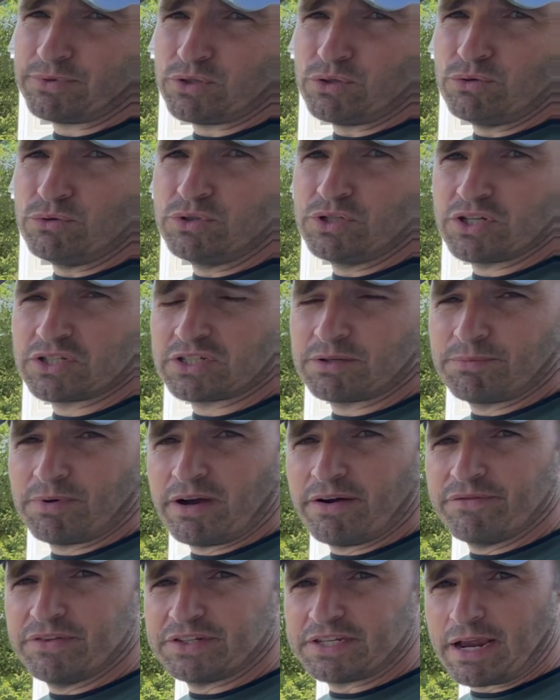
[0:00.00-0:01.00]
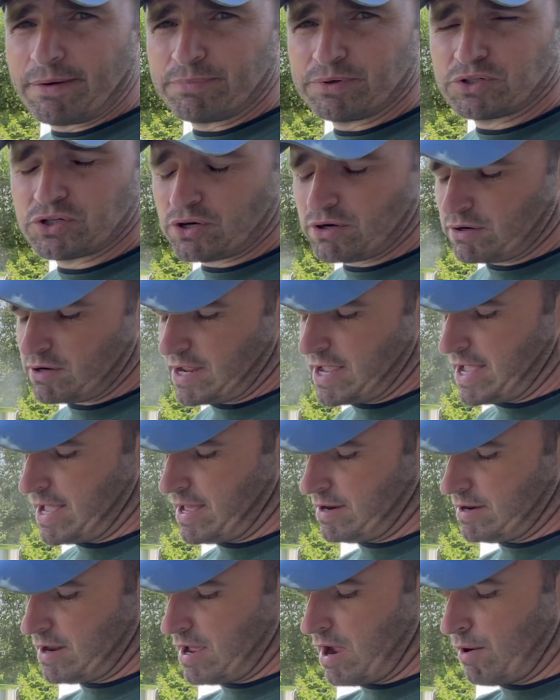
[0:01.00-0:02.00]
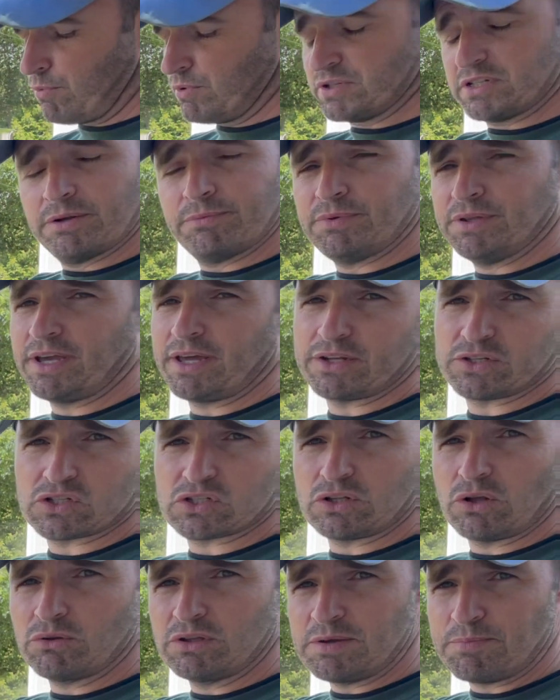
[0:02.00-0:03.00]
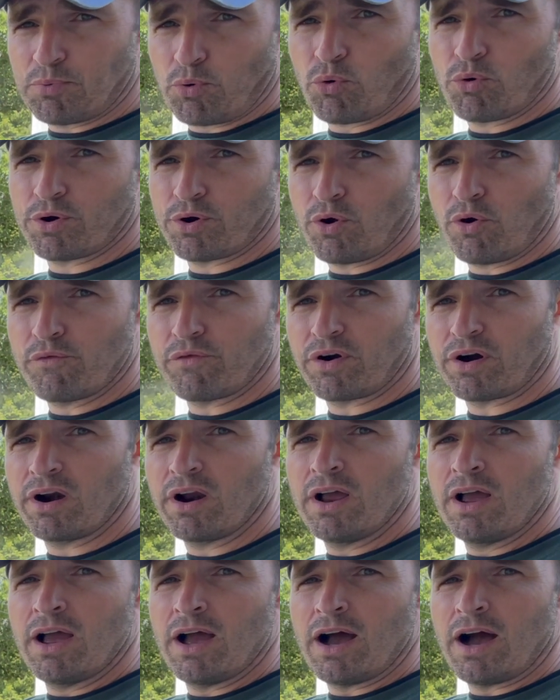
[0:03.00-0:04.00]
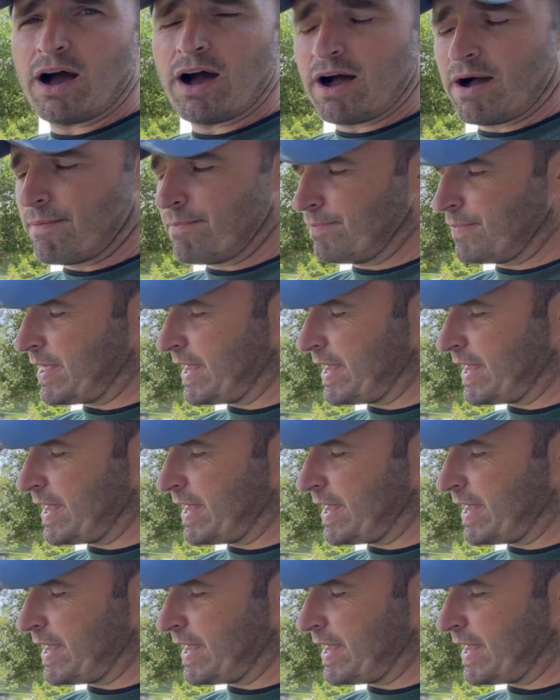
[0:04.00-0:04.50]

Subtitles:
to just above the temperature, and we're simply going to slowly pour it over. And